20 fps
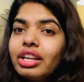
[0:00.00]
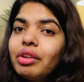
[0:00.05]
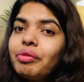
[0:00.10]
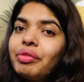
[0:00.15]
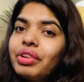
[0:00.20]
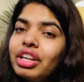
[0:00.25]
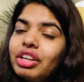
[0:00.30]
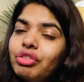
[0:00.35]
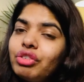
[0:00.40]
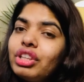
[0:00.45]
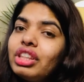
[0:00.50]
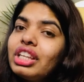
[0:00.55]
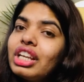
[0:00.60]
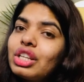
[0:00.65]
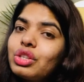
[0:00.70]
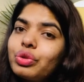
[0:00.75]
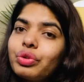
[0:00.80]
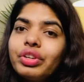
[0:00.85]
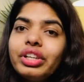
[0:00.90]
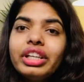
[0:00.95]
are made with
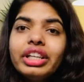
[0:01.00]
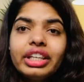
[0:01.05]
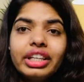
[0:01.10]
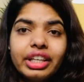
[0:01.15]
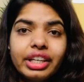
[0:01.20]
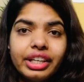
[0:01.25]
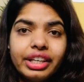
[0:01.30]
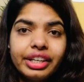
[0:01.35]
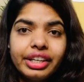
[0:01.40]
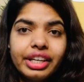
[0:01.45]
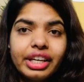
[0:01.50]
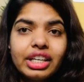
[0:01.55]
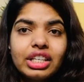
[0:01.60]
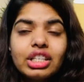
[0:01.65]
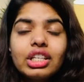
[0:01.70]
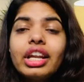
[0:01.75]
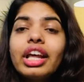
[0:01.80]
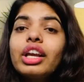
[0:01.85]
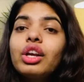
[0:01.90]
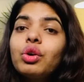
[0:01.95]
natural ingredients
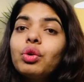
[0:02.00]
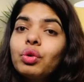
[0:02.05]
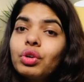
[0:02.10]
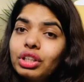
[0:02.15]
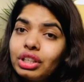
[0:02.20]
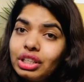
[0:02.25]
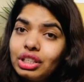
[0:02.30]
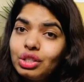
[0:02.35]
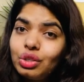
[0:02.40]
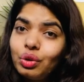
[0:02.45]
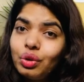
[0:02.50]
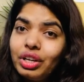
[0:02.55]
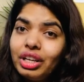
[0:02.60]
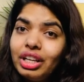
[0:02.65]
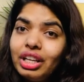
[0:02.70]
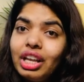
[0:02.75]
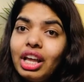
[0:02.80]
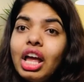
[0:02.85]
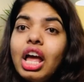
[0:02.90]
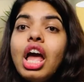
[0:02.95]
like coconut oil.
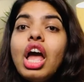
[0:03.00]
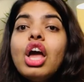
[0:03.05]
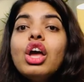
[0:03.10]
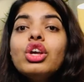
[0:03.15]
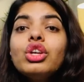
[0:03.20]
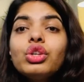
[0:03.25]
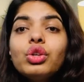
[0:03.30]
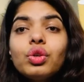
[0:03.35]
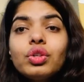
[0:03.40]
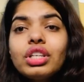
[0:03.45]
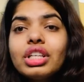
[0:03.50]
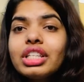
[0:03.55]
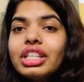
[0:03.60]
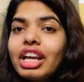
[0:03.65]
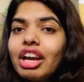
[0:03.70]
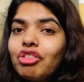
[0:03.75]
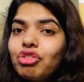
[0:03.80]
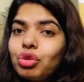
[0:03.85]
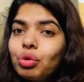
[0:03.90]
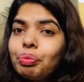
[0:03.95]
You just
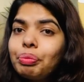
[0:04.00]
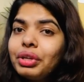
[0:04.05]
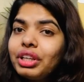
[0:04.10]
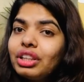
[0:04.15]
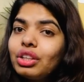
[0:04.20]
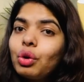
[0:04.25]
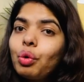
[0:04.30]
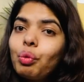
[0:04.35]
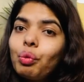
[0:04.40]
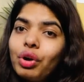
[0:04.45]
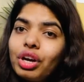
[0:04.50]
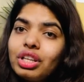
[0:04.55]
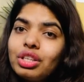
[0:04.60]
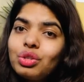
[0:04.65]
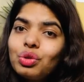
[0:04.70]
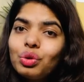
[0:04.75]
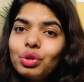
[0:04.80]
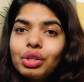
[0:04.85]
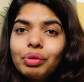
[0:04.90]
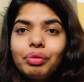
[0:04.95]
have to pick the one
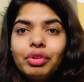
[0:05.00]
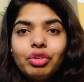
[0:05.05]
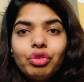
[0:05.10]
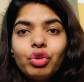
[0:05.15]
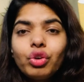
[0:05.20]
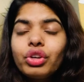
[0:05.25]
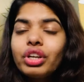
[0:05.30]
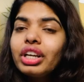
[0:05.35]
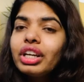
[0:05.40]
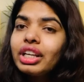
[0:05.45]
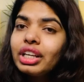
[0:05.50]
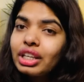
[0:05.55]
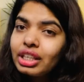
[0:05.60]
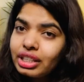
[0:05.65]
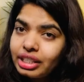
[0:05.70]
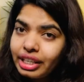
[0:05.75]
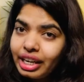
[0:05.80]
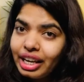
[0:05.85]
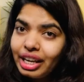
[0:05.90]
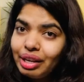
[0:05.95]
suitable for your hair
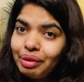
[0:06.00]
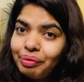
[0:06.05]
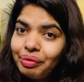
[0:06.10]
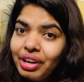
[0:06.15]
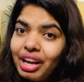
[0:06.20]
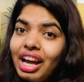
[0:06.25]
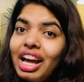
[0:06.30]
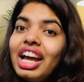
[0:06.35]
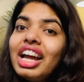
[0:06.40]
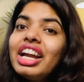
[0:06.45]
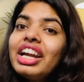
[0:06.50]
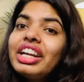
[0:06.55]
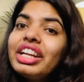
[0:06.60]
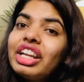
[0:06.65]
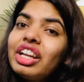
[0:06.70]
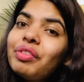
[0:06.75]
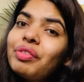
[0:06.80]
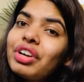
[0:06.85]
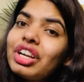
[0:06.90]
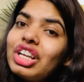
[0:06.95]
type.
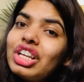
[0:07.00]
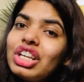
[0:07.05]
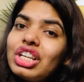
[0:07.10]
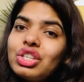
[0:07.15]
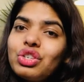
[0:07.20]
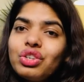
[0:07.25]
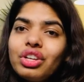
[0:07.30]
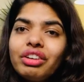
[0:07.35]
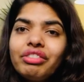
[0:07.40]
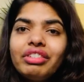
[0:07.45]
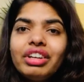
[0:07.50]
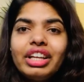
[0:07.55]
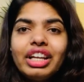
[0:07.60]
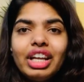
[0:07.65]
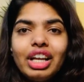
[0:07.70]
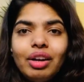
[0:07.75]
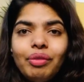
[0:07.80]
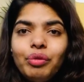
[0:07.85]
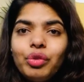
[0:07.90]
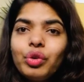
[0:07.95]
Deep conditioning will
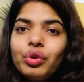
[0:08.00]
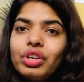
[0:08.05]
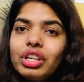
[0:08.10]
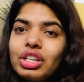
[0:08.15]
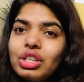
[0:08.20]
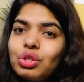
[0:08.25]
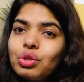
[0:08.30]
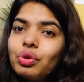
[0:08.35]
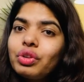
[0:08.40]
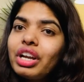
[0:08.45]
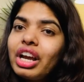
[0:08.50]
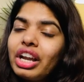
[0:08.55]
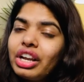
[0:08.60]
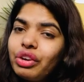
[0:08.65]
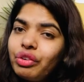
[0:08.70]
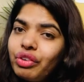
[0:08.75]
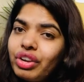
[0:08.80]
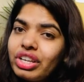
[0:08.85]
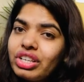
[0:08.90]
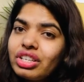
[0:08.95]
help to restore
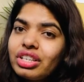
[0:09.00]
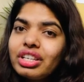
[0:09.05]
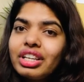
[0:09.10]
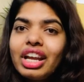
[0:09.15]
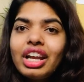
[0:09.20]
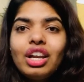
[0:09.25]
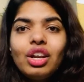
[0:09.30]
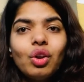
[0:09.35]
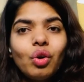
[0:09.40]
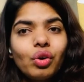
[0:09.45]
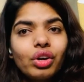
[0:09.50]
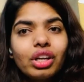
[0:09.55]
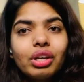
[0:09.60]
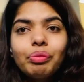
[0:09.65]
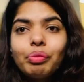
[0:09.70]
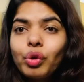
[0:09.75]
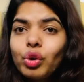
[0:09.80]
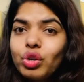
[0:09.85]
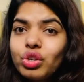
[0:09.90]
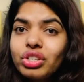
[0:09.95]
hydration and lock in
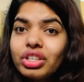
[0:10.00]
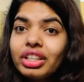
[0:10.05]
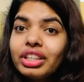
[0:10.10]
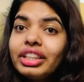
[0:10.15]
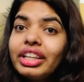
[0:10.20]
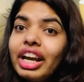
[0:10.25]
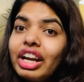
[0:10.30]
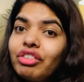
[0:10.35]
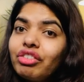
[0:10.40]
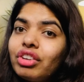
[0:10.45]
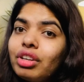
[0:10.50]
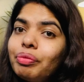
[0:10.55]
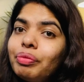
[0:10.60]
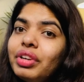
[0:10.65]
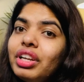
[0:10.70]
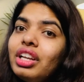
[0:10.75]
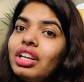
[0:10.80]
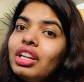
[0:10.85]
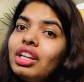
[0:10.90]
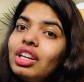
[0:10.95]
moisture that will
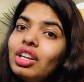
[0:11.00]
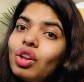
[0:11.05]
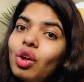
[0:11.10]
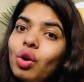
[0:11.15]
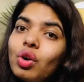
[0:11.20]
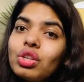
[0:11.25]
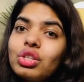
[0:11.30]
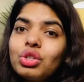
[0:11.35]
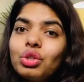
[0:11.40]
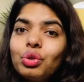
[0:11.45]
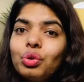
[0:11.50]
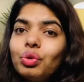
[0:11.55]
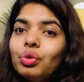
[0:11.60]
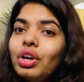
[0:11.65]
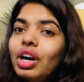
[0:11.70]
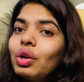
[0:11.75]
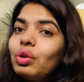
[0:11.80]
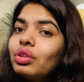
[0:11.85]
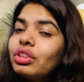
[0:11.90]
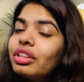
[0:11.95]
be lost
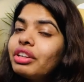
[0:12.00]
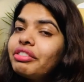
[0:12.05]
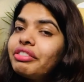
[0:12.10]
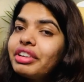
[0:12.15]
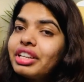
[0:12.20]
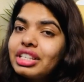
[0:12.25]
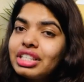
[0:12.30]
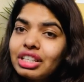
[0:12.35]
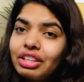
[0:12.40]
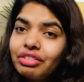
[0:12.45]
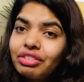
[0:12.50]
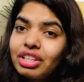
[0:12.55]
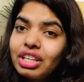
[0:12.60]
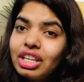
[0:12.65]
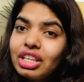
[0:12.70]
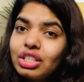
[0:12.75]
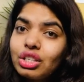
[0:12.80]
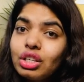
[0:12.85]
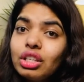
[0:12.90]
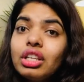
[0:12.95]
throughout the festive
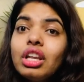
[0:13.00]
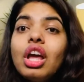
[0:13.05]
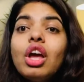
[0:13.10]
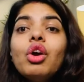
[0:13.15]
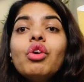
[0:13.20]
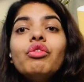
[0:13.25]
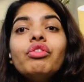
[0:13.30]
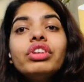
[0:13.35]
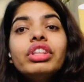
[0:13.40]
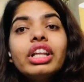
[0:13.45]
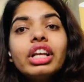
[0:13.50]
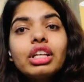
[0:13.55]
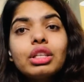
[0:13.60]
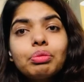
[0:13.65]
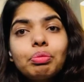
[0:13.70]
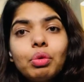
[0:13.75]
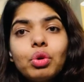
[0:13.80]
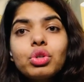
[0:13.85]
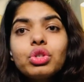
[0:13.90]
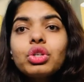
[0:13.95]
season with
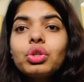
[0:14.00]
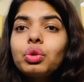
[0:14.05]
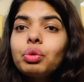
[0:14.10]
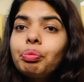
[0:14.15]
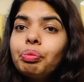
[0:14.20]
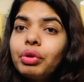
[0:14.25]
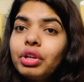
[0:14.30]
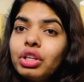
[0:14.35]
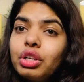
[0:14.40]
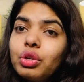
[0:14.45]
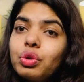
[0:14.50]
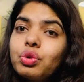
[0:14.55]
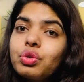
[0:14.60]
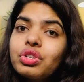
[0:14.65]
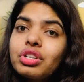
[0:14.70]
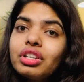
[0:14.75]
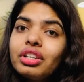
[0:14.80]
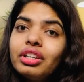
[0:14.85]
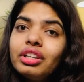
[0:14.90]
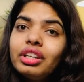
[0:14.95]
exposure to
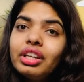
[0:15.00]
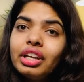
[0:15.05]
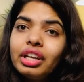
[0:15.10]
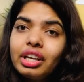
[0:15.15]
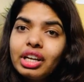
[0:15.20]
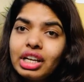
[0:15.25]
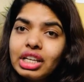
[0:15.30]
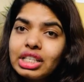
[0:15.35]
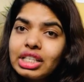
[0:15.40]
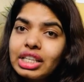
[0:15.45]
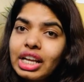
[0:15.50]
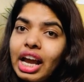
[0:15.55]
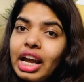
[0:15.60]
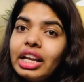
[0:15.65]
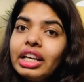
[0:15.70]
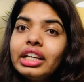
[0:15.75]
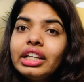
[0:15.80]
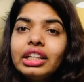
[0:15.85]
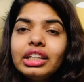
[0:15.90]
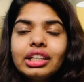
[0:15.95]
pollution, hair
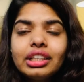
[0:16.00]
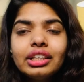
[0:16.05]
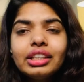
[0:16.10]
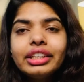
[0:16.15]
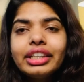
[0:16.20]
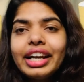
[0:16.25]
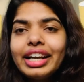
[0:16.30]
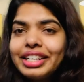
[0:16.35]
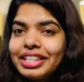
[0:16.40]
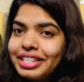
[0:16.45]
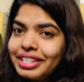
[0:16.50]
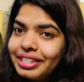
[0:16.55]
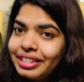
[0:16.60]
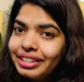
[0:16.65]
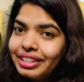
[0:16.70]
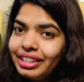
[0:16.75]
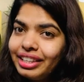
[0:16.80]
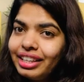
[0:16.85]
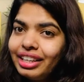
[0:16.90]
styling, dirt and soot.